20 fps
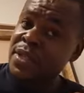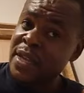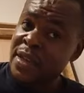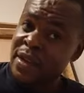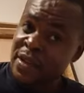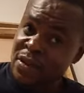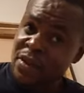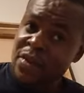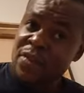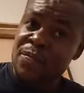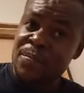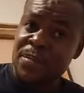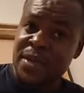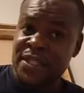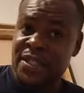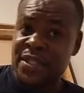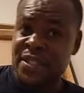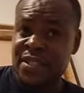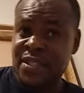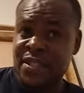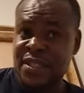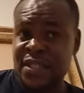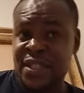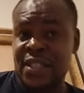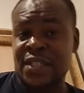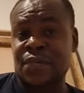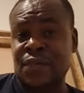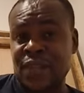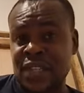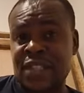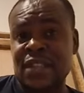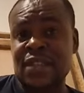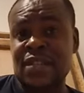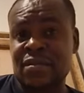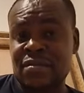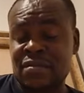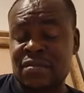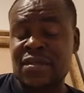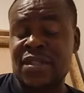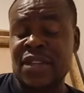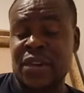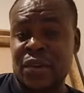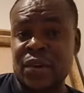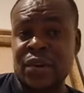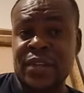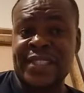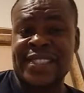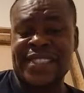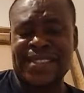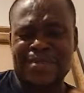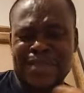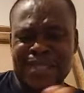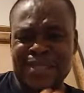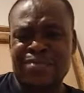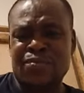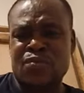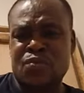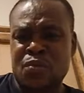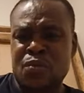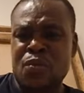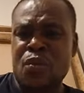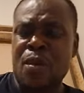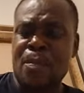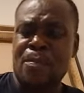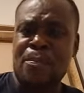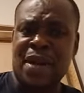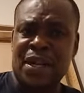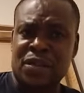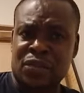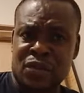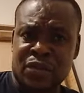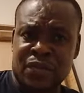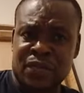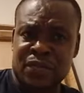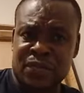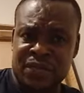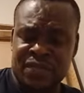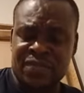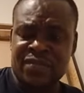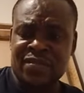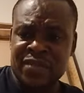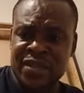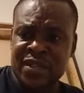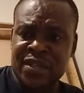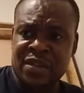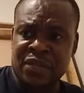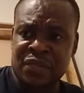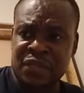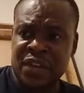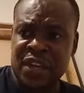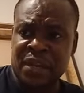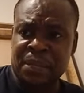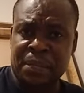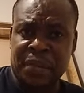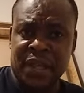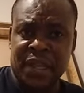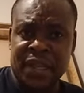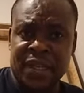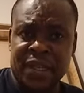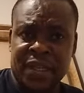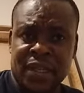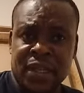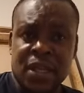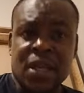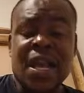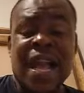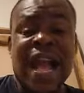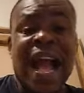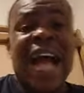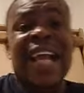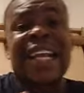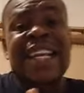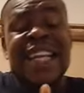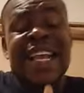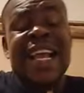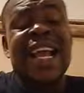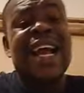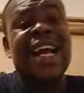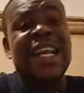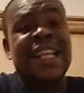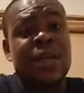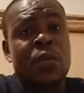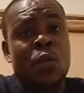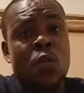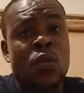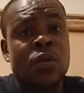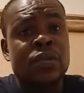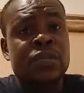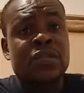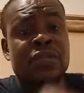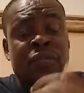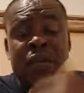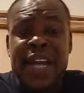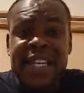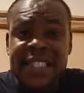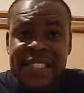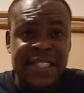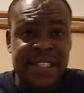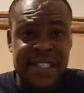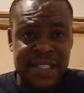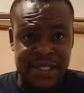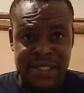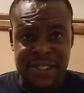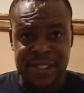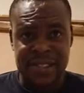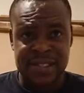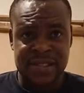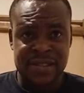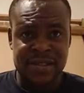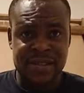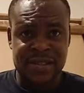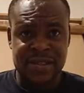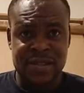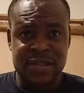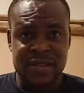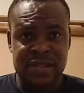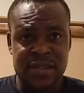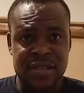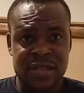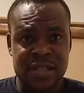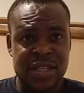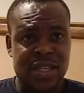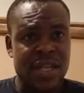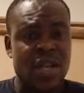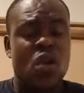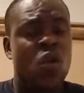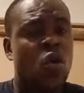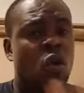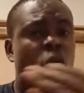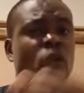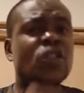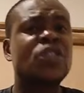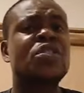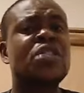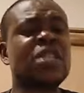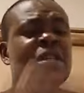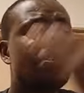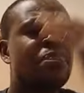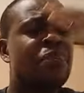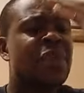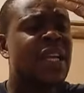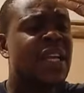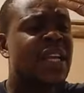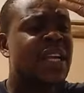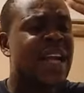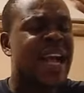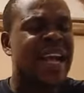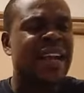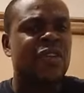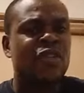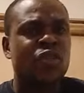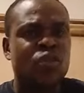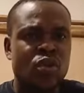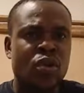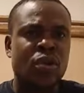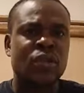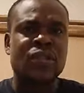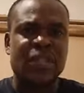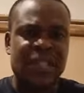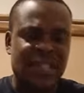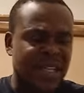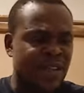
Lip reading: government is facing terrorism in one part of Philippines, and they are the ones fighting it. Country B cannot say,